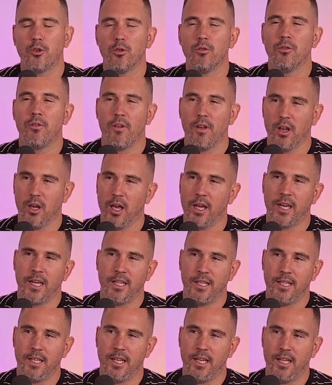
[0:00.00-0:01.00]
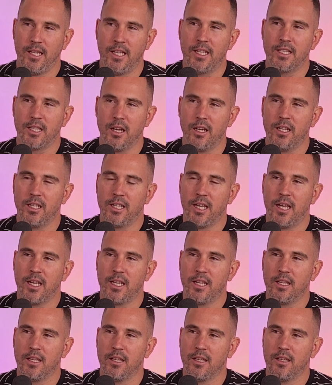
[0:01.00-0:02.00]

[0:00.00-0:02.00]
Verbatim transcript: do feel like it. what did I tell take, you?